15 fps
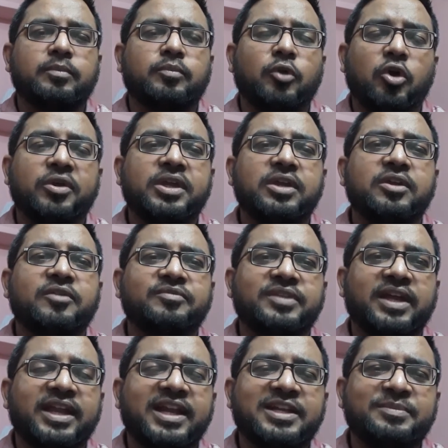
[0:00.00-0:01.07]
blocking of the
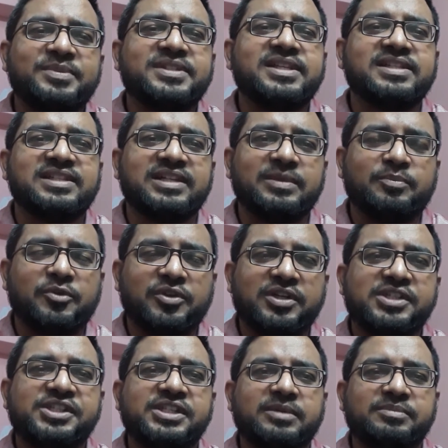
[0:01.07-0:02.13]
ATP-sensitive
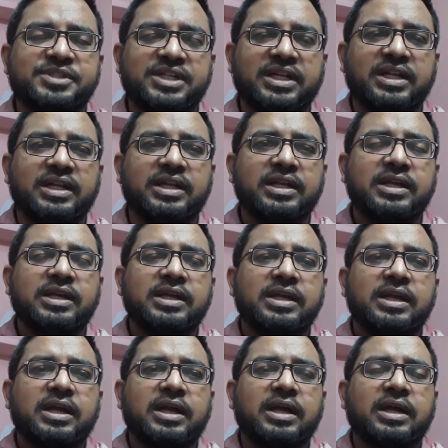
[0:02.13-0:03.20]
potassium channel
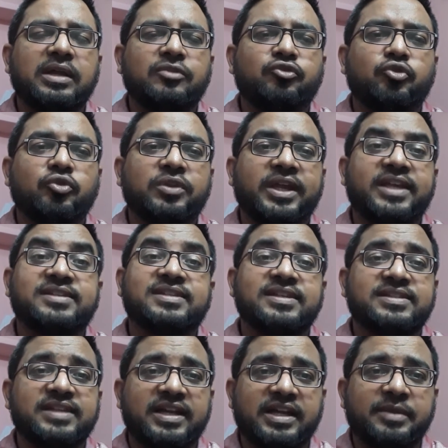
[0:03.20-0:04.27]
through the
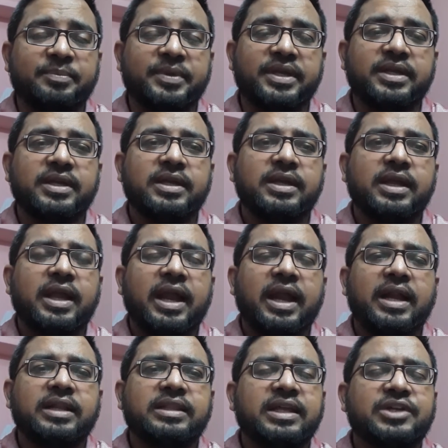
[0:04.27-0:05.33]
excess ATP,
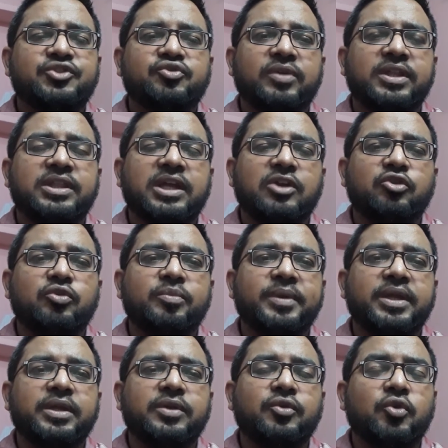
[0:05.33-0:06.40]
and that's why there will
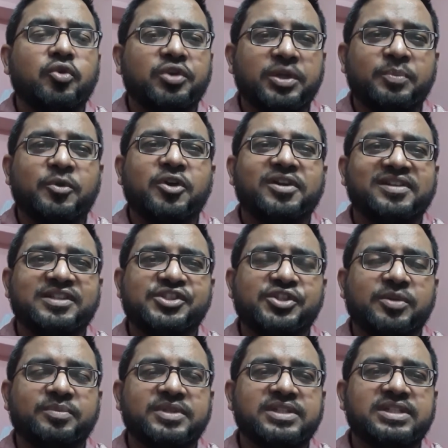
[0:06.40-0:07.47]
be no depolarization
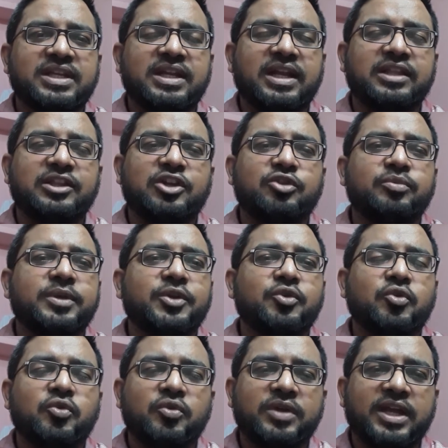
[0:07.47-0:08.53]
of the cell, and there will be
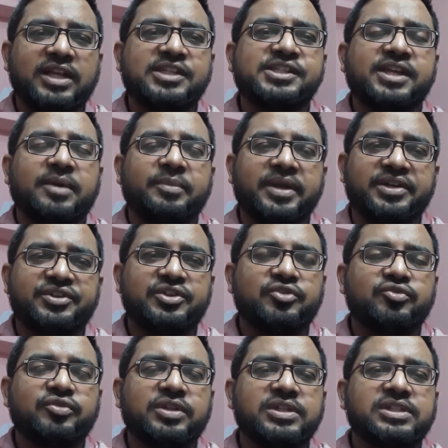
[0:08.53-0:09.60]
no calcium entry
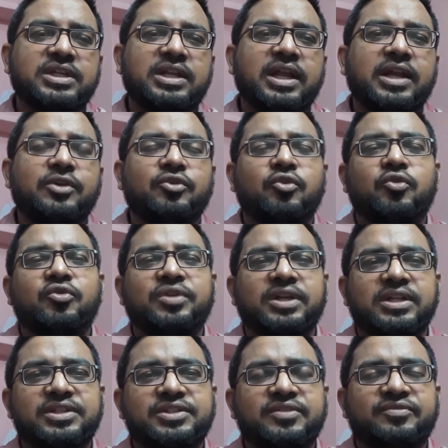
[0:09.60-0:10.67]
into the cell and no
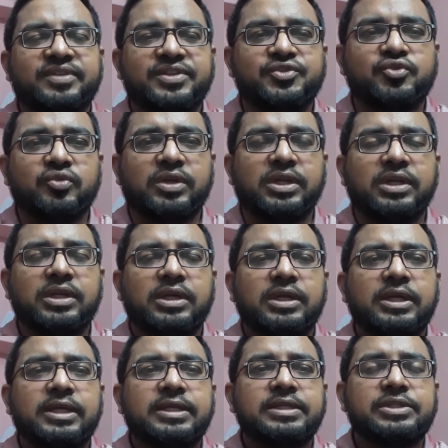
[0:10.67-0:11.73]
release of insulin.
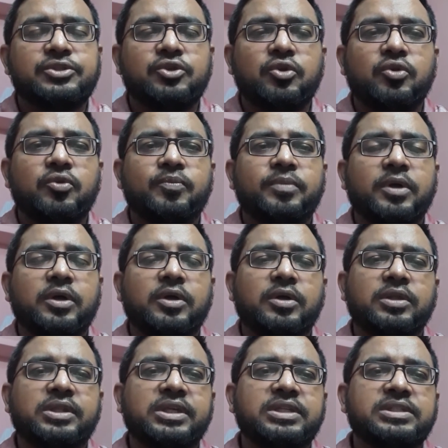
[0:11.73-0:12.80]
So
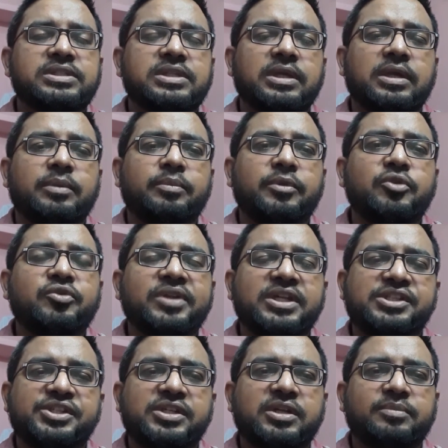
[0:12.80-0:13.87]
this
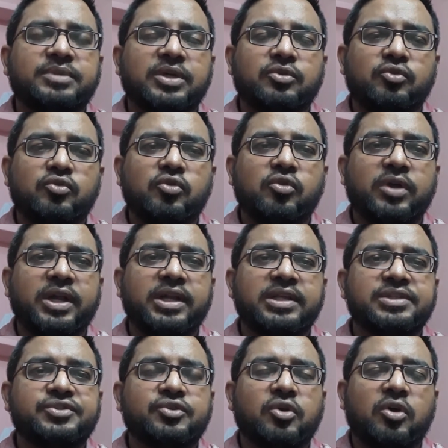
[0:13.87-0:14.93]
mutation of the
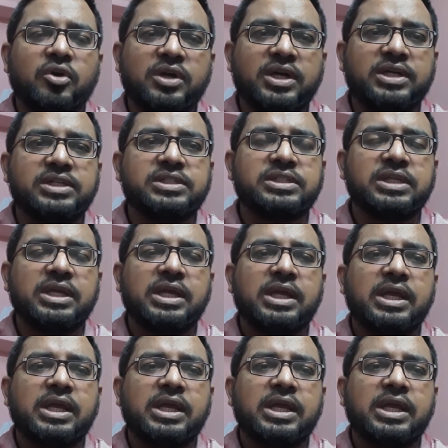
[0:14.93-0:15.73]
glucokinase occurs